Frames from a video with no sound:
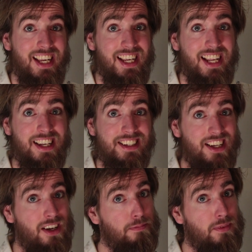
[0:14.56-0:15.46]
It adds
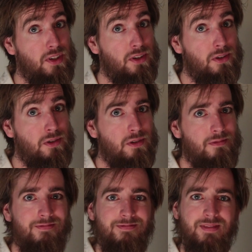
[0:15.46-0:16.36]
up to
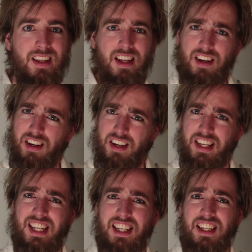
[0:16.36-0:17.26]

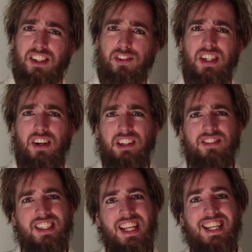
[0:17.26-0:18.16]
nearly
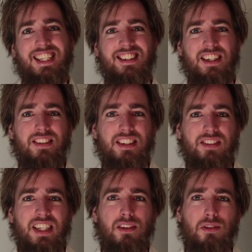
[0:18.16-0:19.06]
370
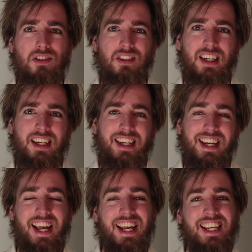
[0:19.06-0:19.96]
videos
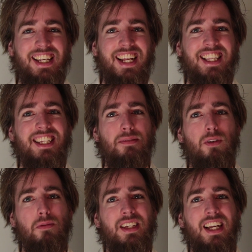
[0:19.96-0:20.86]
and at this
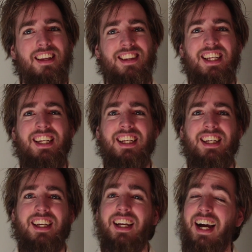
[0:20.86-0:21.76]
moment I think
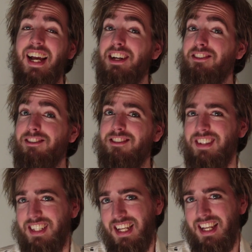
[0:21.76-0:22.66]
I have
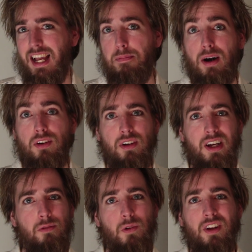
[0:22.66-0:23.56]
about
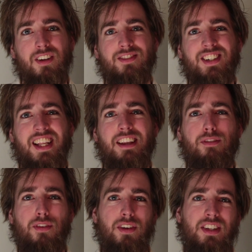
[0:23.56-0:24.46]

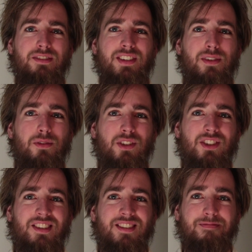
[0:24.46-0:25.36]
130
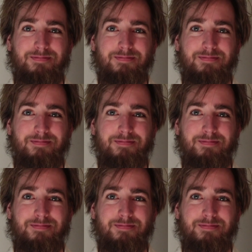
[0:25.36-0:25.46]
views.